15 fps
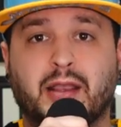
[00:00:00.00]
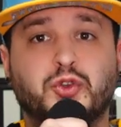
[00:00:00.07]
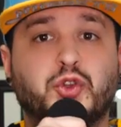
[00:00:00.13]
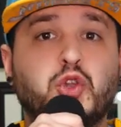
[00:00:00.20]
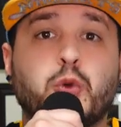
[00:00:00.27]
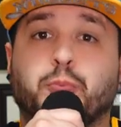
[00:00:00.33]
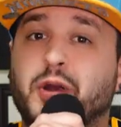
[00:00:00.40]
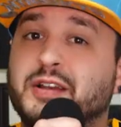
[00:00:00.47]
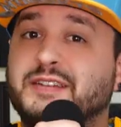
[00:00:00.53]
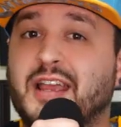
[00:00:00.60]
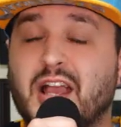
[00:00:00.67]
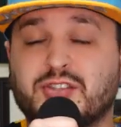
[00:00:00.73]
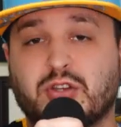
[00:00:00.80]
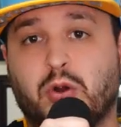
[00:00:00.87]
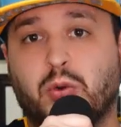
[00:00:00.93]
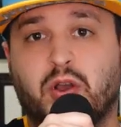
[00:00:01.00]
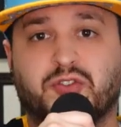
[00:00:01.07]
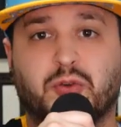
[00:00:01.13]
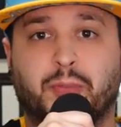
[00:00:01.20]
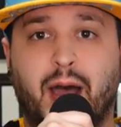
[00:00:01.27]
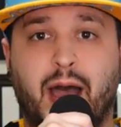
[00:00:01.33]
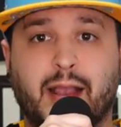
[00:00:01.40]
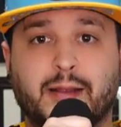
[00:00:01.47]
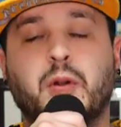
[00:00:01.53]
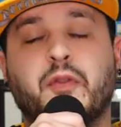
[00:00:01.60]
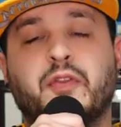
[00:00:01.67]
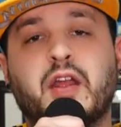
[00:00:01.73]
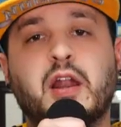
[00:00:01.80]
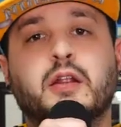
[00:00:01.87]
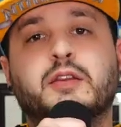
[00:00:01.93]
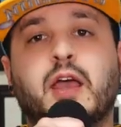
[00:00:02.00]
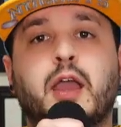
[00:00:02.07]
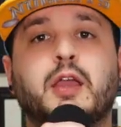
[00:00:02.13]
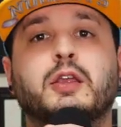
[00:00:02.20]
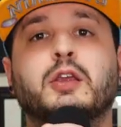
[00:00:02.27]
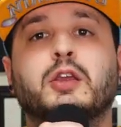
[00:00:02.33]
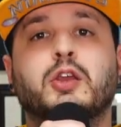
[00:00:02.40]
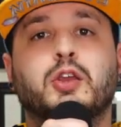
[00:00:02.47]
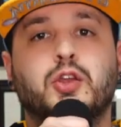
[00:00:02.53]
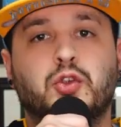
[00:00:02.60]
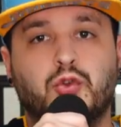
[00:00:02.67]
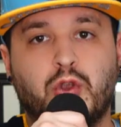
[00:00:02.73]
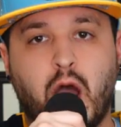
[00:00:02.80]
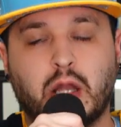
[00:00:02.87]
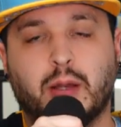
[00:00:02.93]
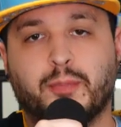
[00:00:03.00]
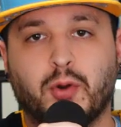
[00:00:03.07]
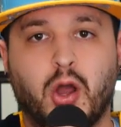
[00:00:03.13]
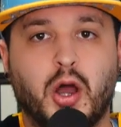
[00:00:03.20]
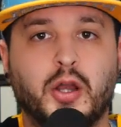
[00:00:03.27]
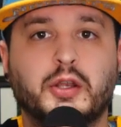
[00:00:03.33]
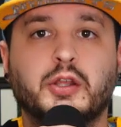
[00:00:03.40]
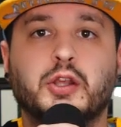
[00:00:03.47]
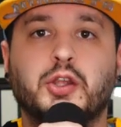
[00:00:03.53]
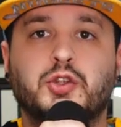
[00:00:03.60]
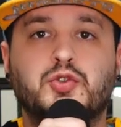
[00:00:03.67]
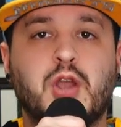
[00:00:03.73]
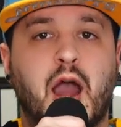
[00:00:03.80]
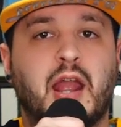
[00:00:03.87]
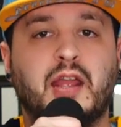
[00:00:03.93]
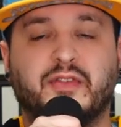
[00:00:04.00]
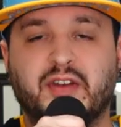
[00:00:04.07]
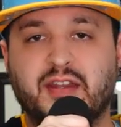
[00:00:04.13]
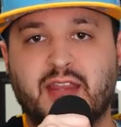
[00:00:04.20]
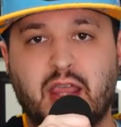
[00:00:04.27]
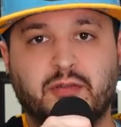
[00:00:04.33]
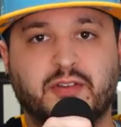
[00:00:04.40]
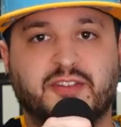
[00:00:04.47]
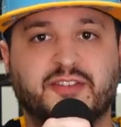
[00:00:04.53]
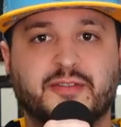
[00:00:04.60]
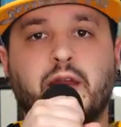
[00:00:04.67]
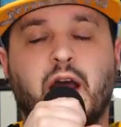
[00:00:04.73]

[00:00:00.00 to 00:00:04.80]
Do you bring D'Angelo Russell back? But at the end of the day, you got LeBron, you got Anthony Davis.